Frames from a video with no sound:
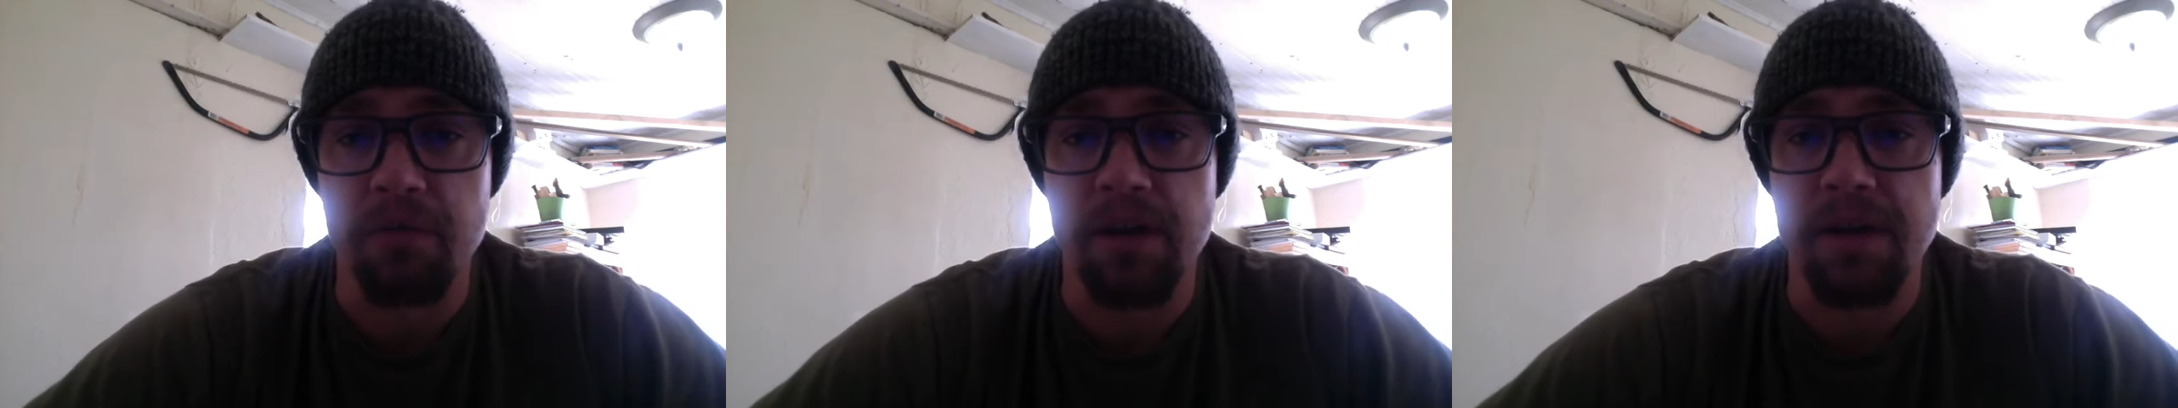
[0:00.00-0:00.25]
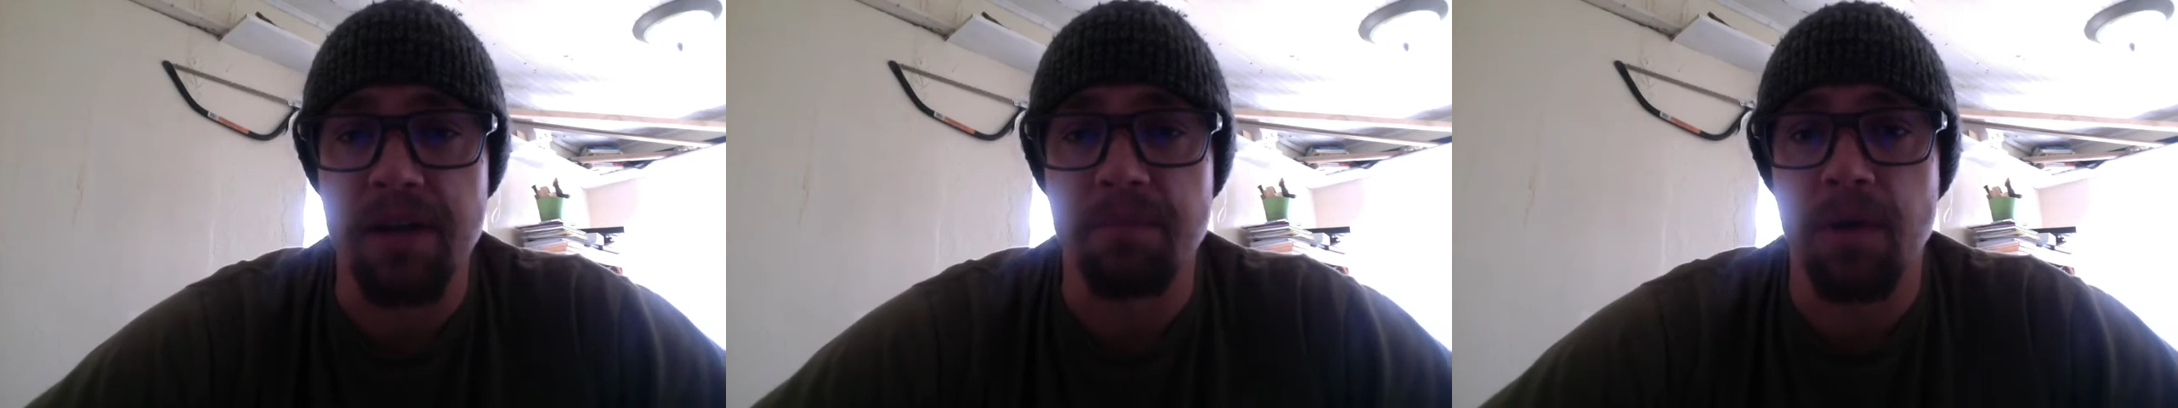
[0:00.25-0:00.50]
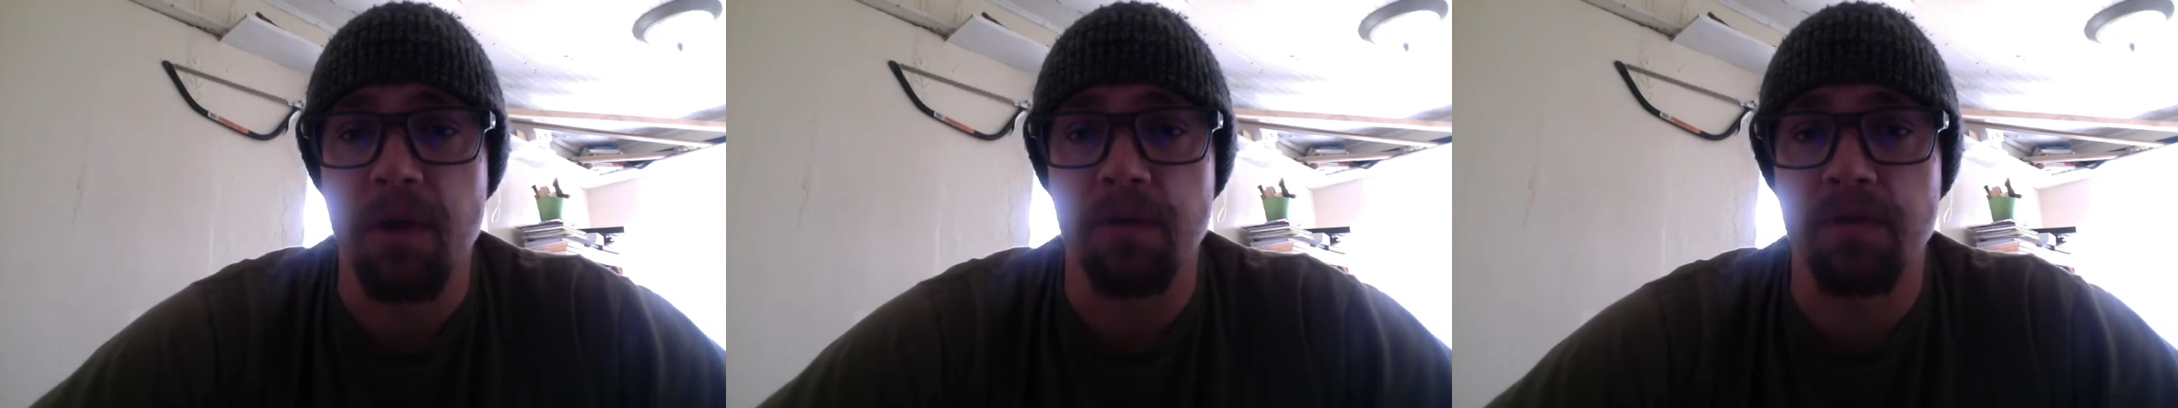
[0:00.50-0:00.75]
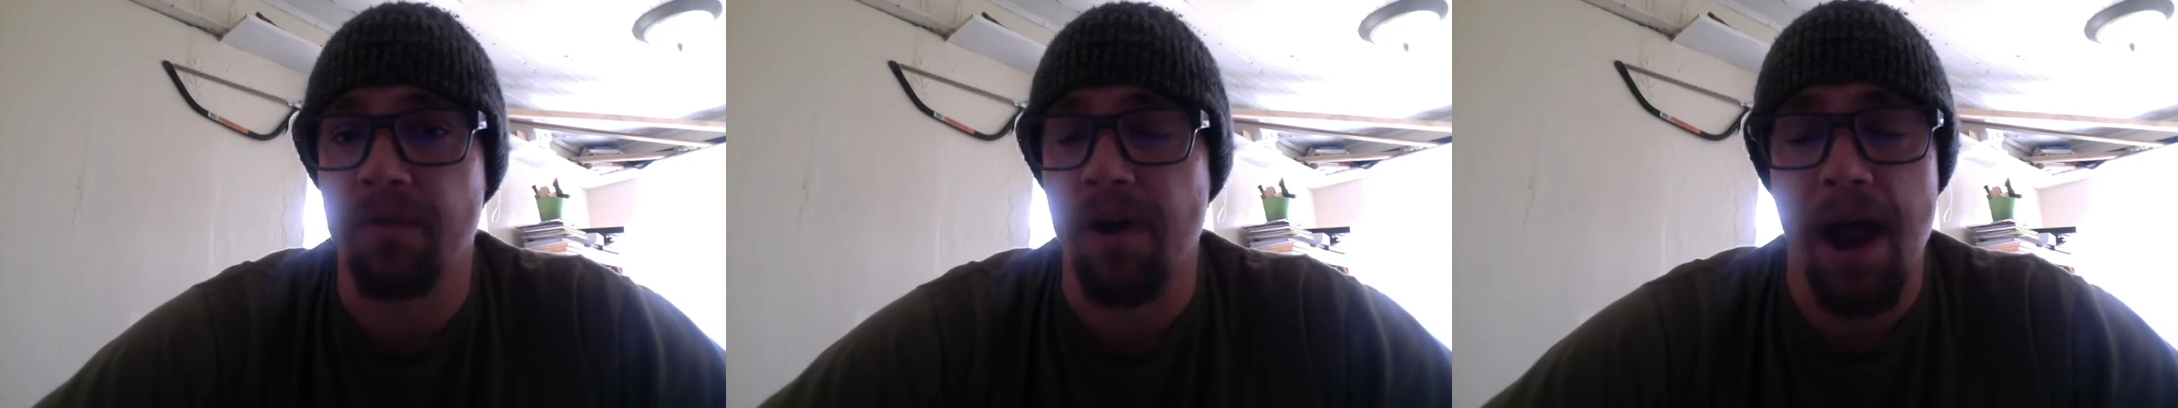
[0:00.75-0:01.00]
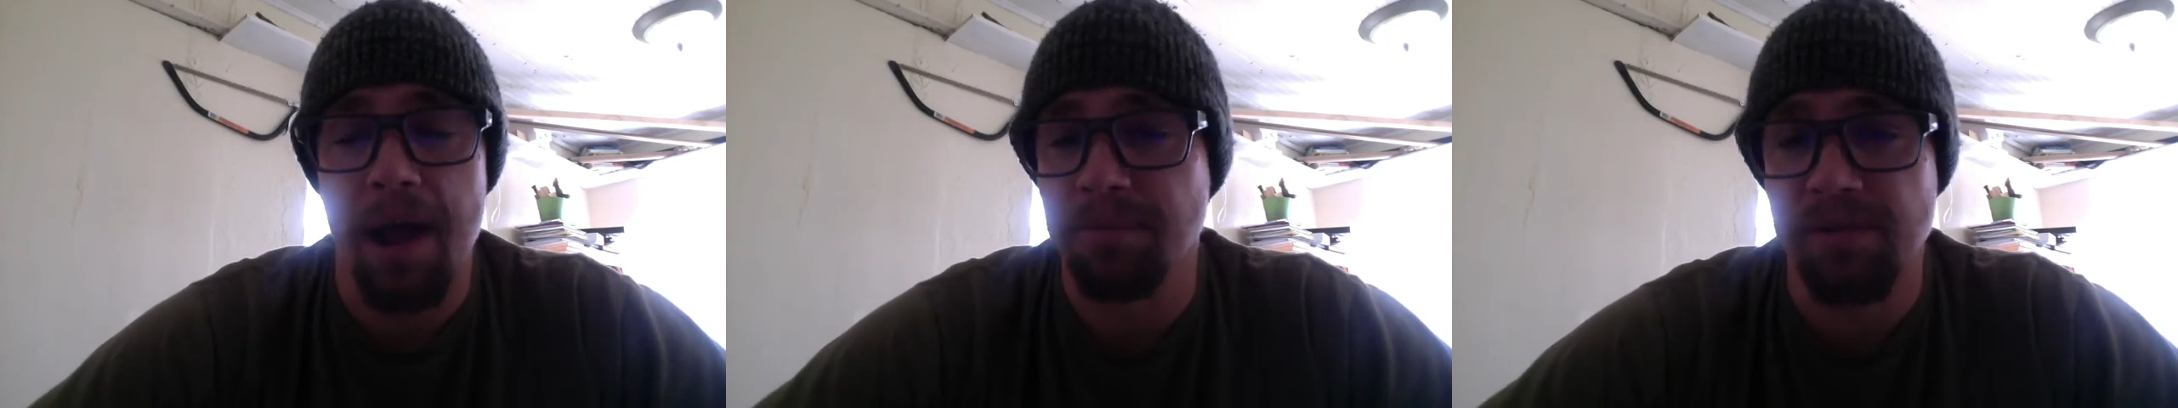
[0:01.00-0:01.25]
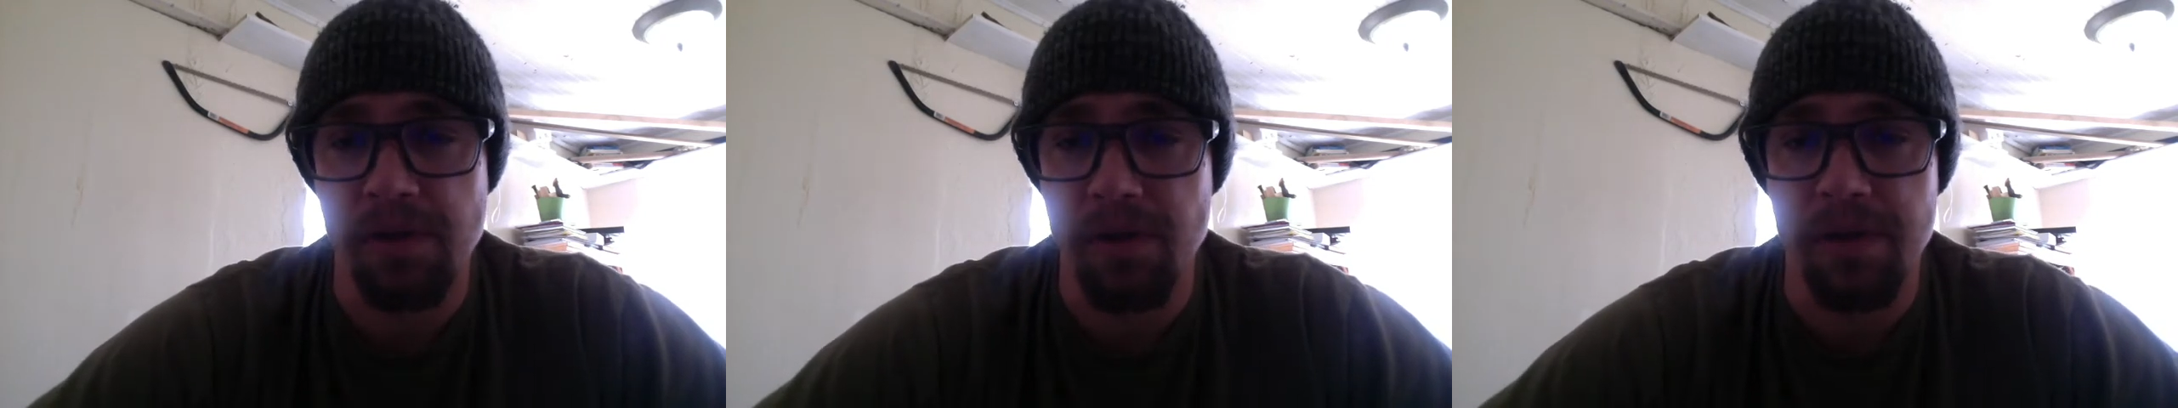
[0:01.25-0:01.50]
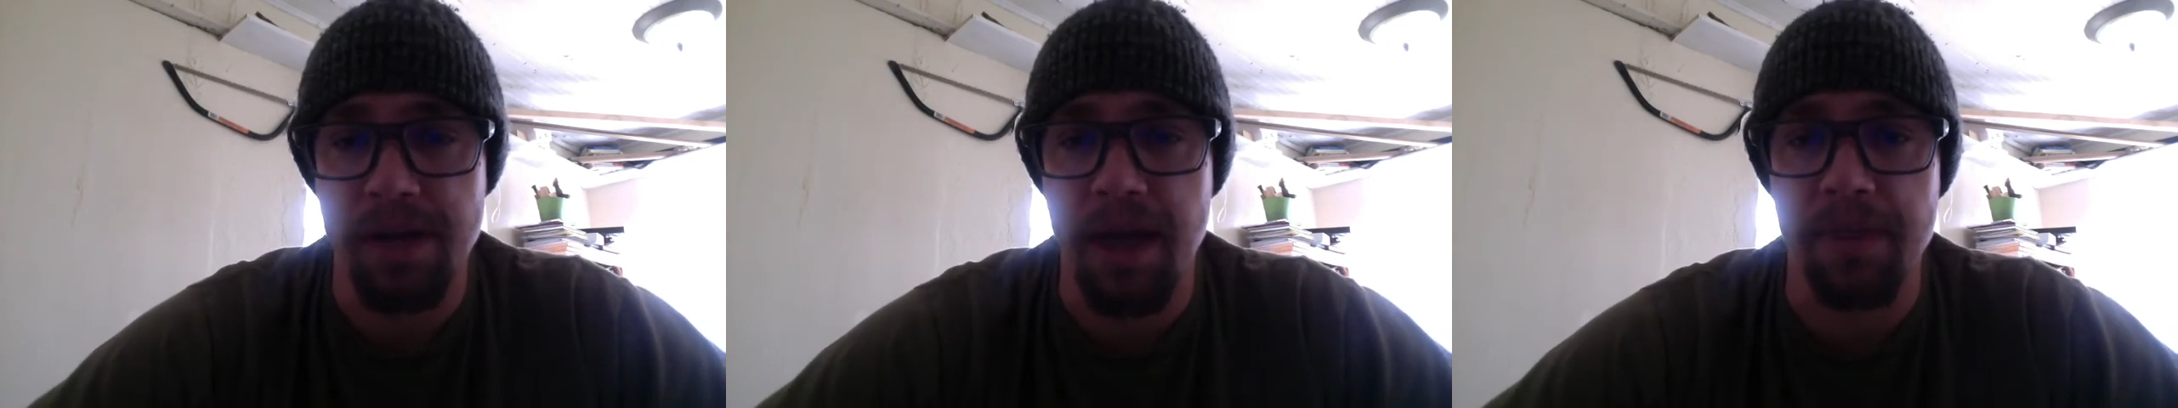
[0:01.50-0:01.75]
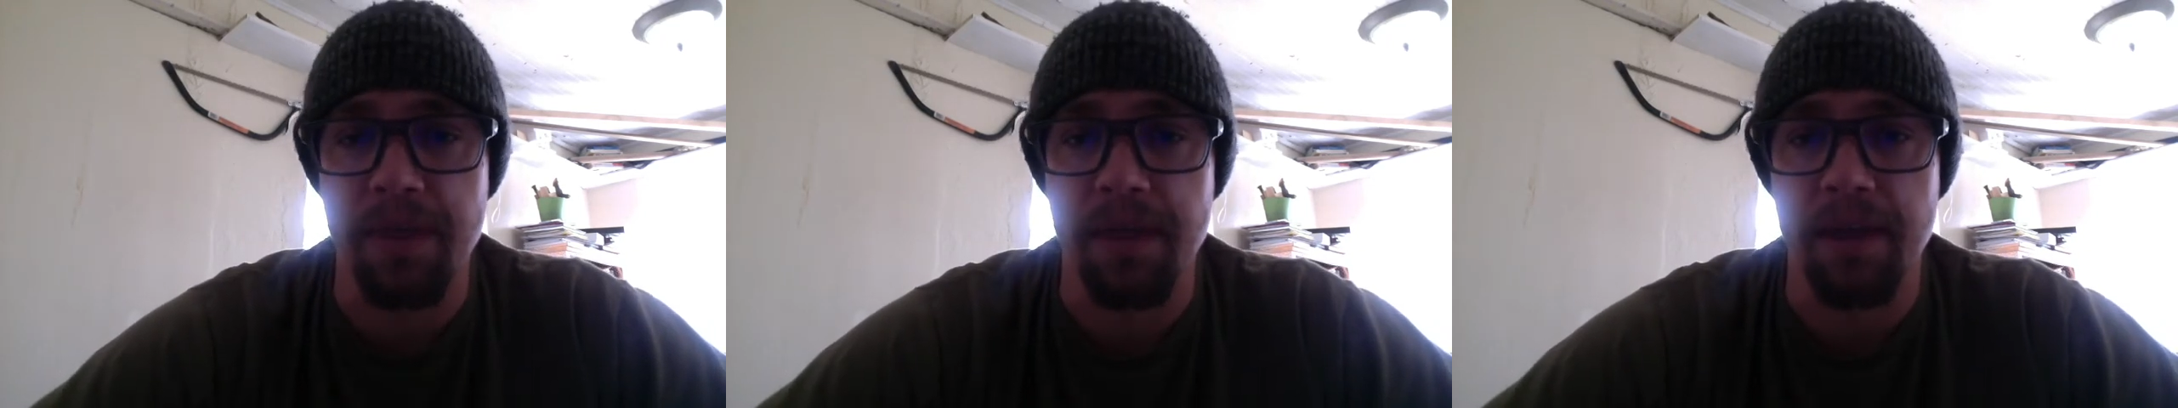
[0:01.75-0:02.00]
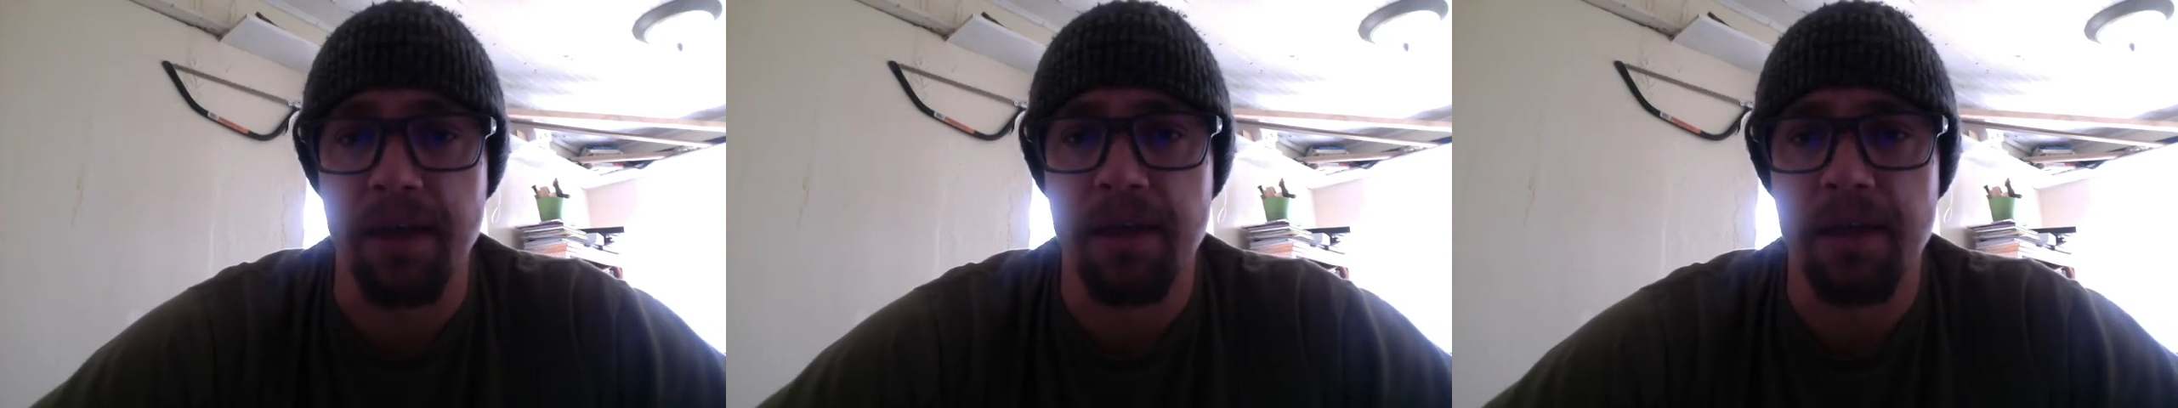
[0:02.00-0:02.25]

redeem those for absolutely nothing